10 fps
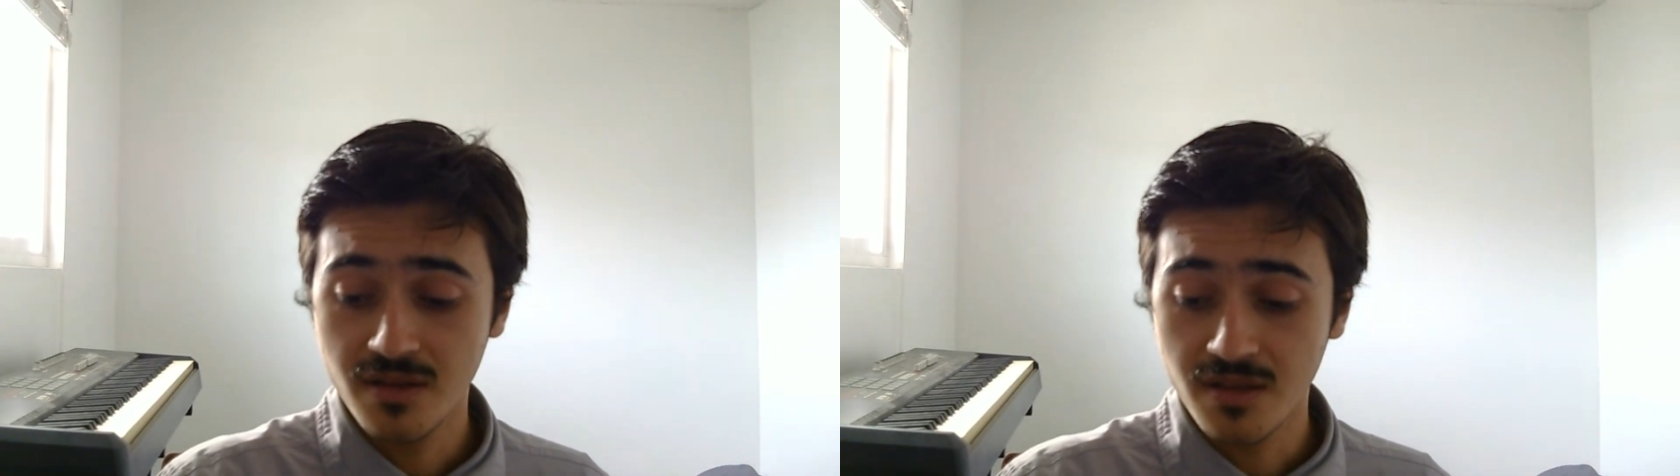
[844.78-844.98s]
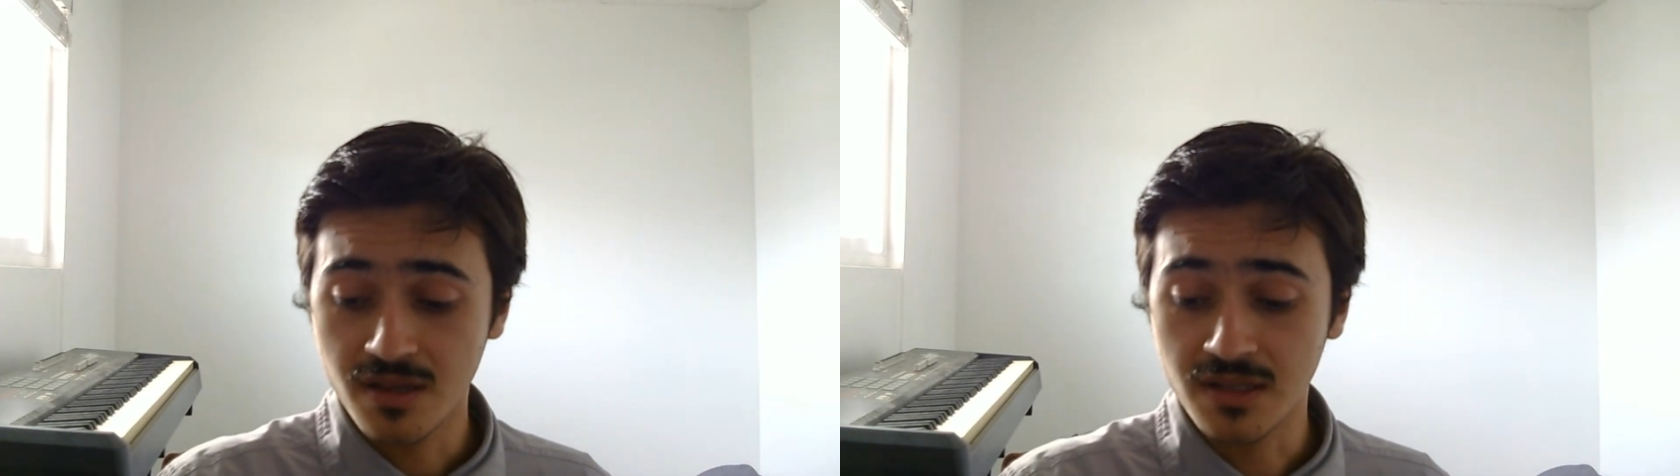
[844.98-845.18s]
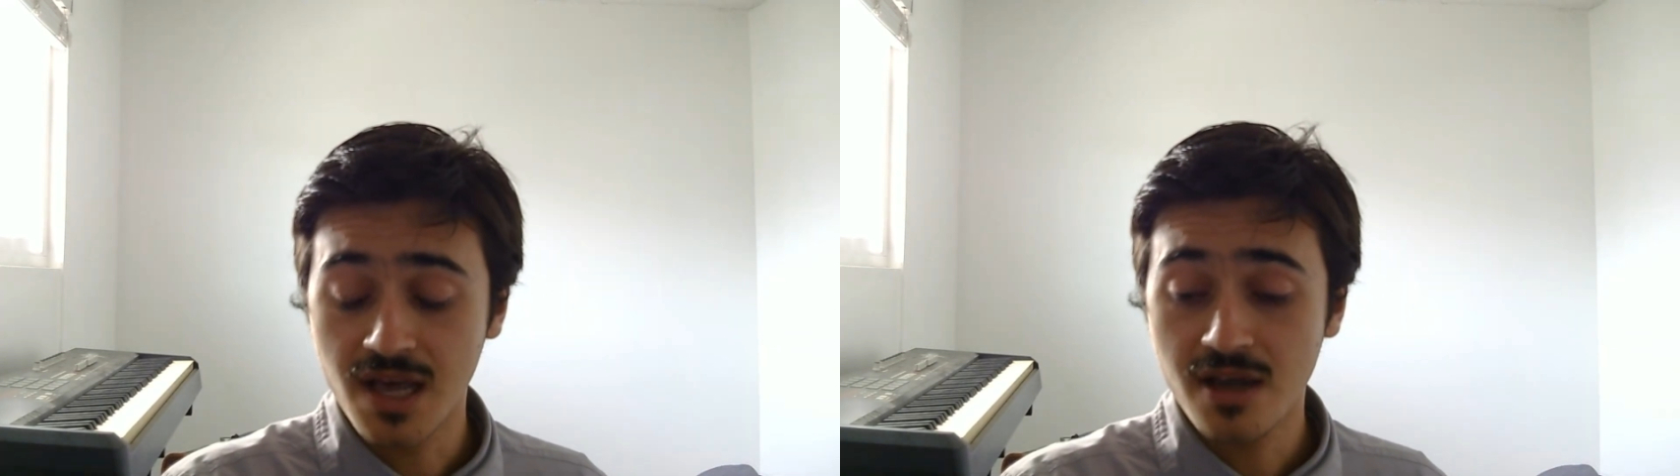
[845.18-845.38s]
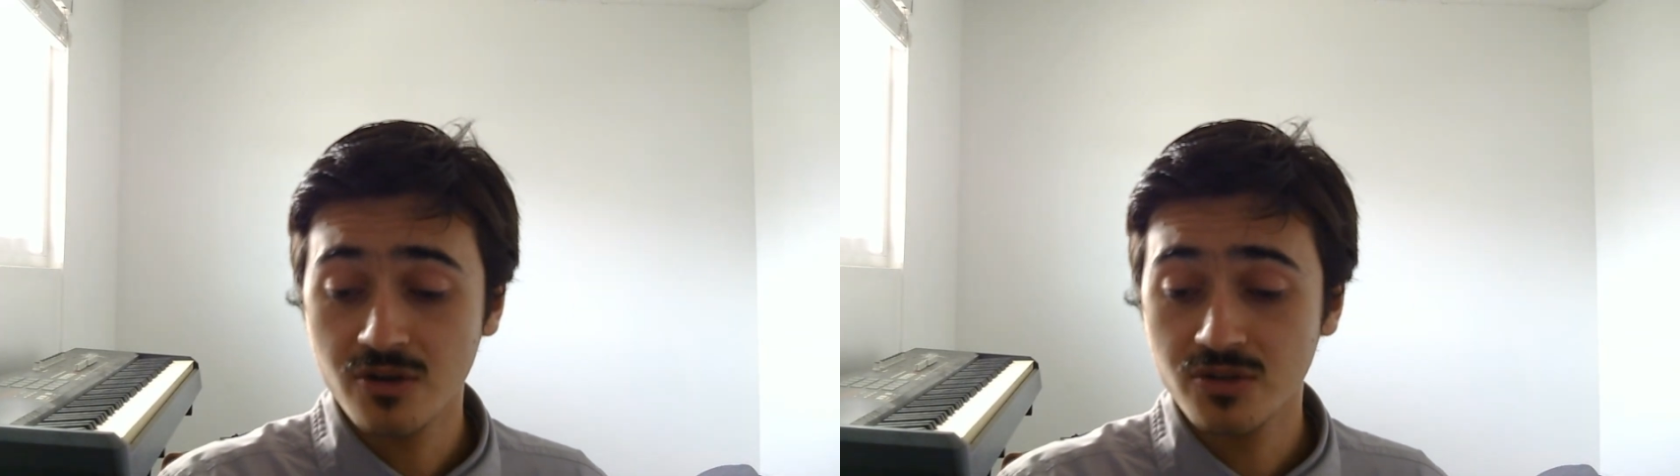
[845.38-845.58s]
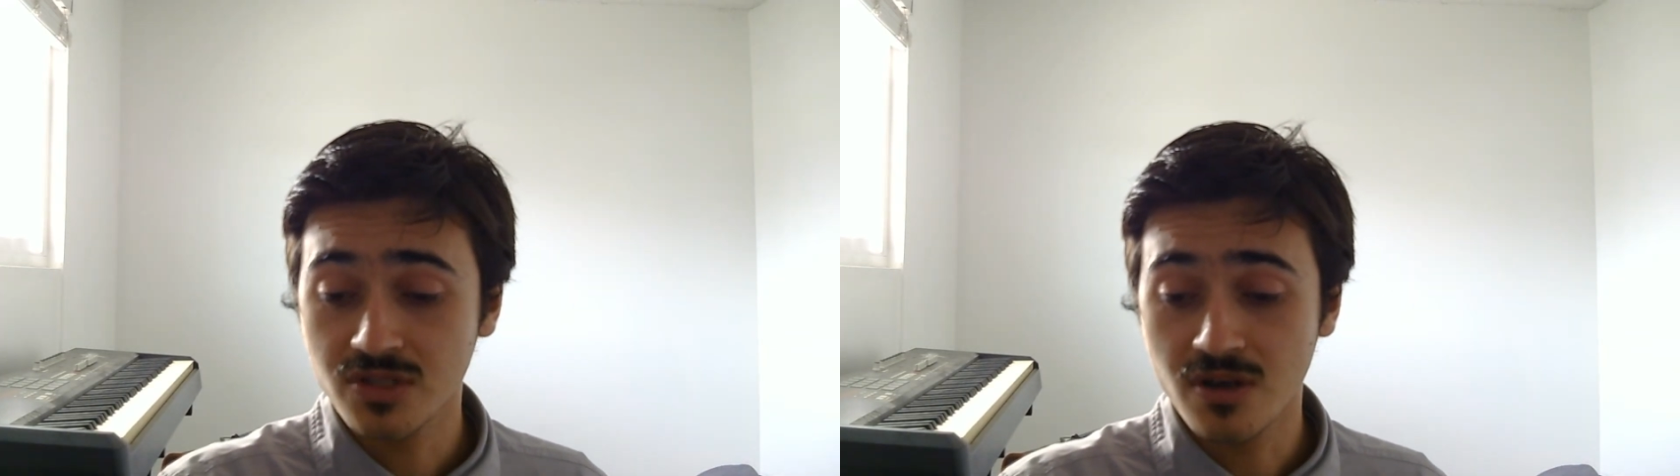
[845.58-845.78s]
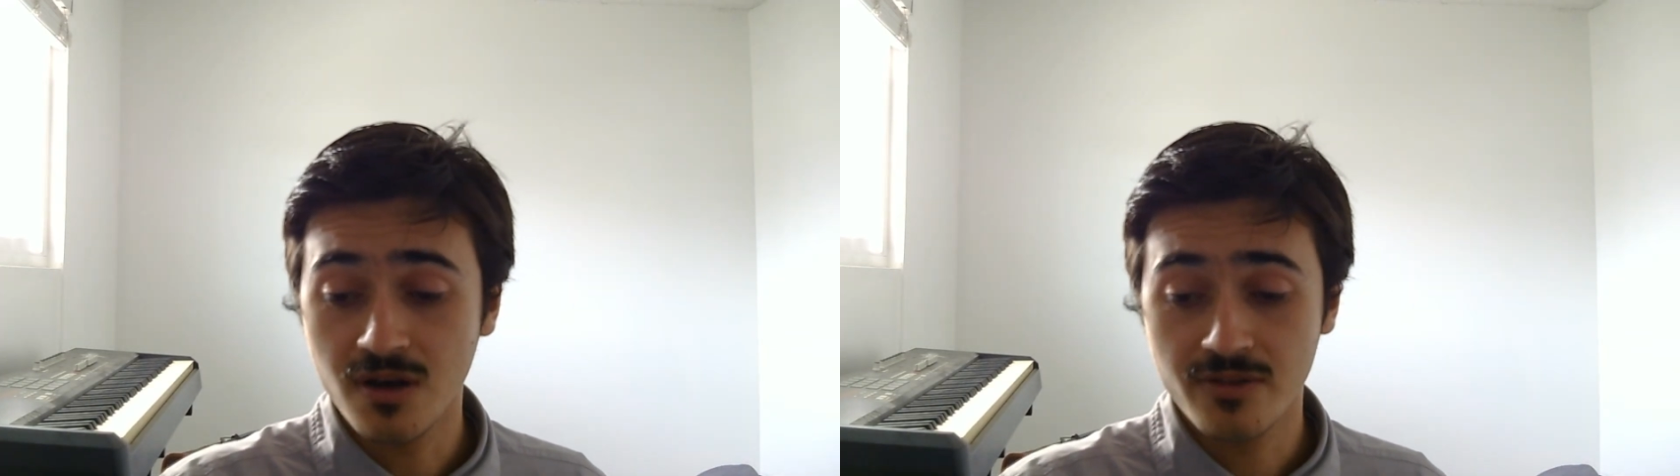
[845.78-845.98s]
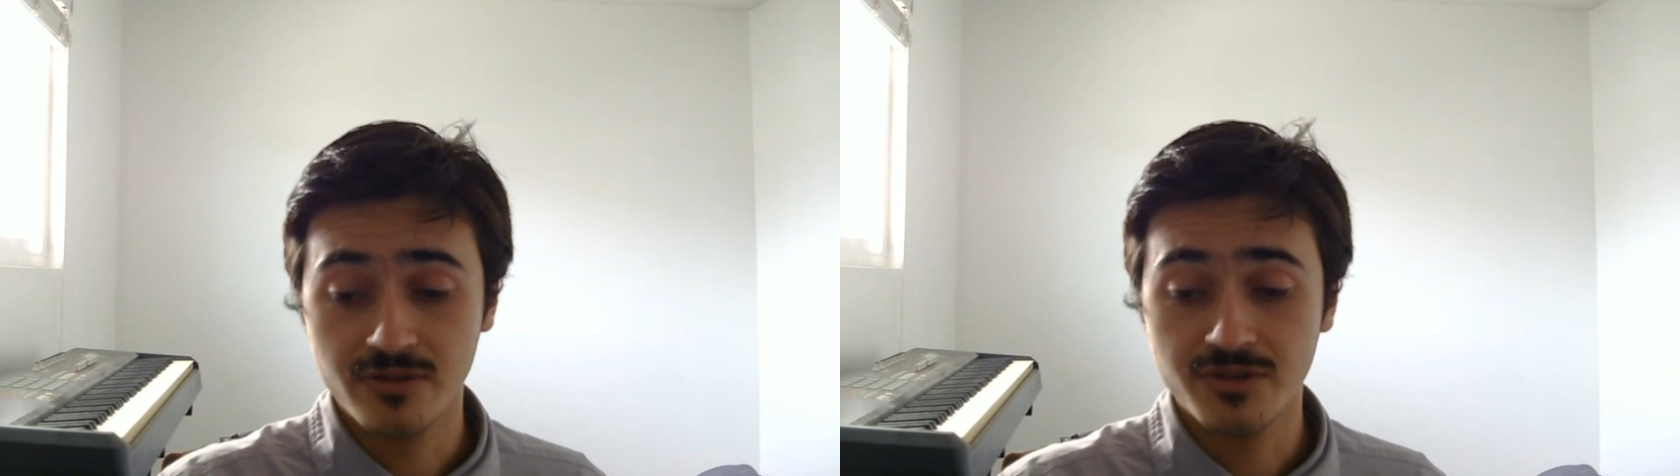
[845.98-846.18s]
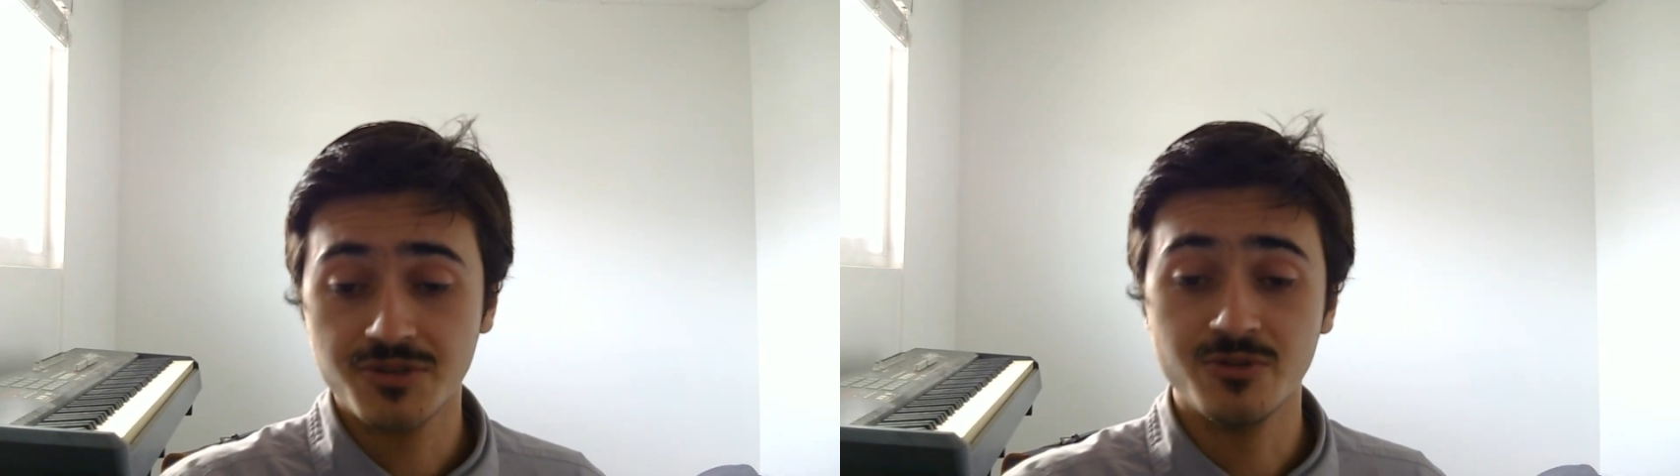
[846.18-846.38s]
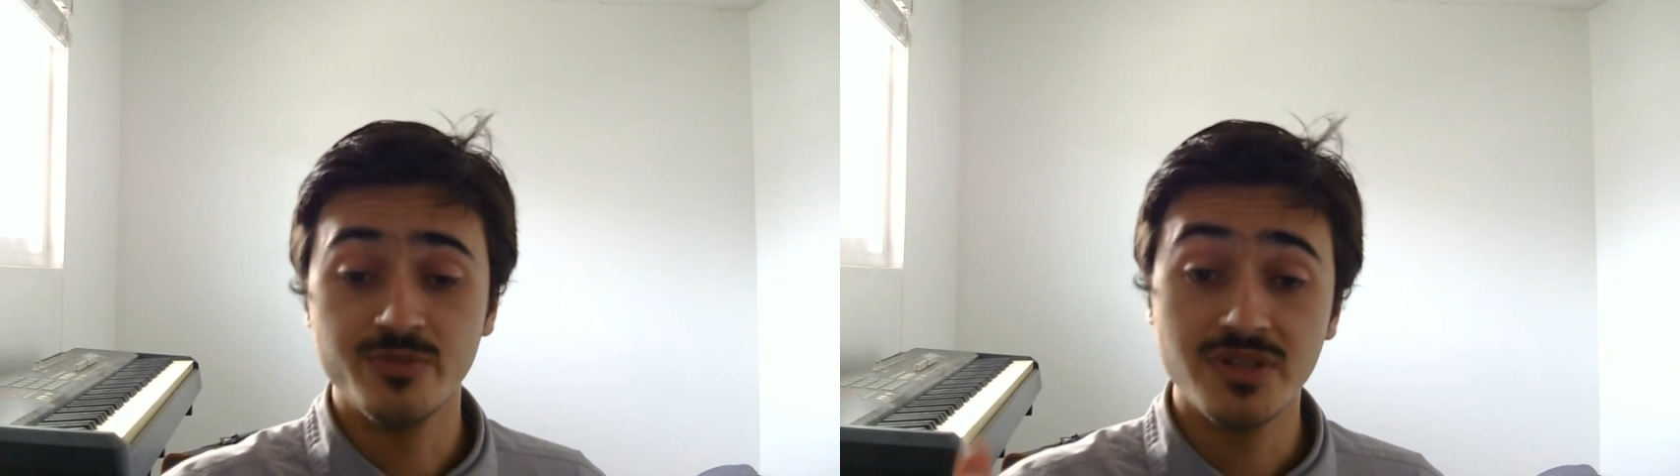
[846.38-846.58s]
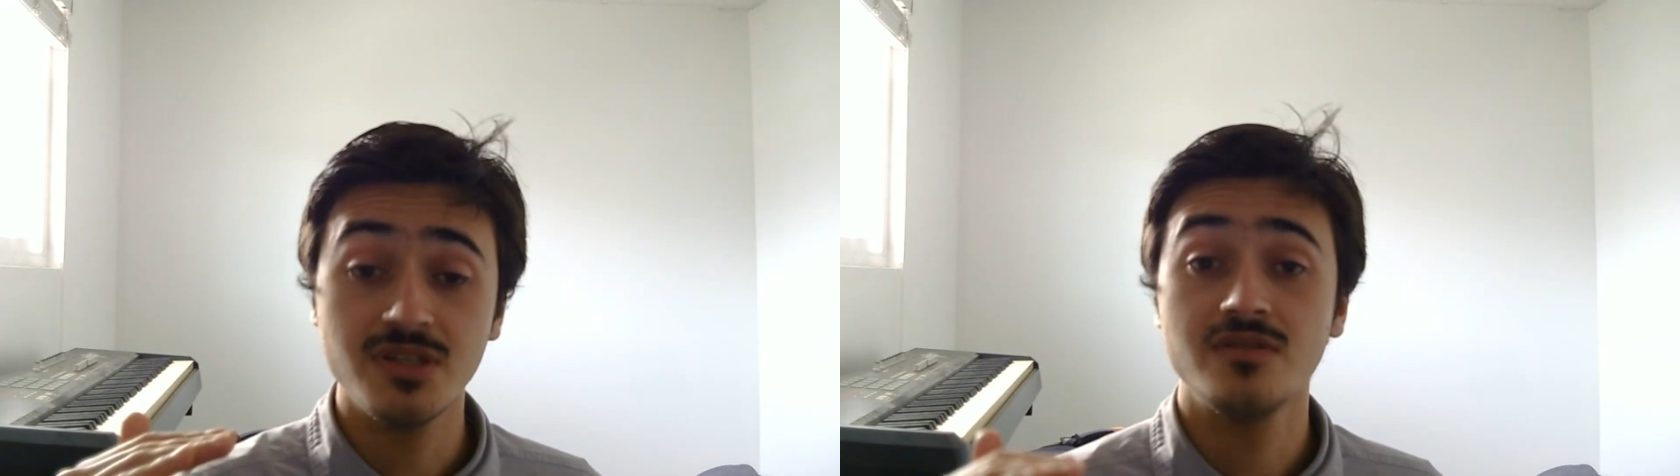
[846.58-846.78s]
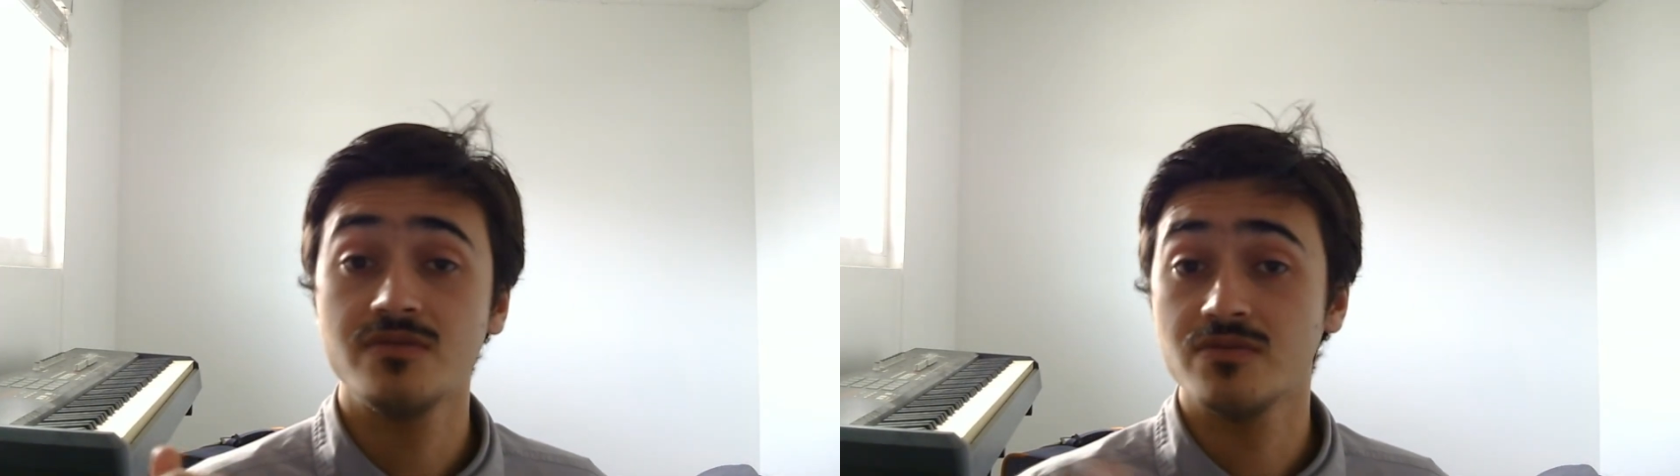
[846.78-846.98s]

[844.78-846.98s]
It allows the author to be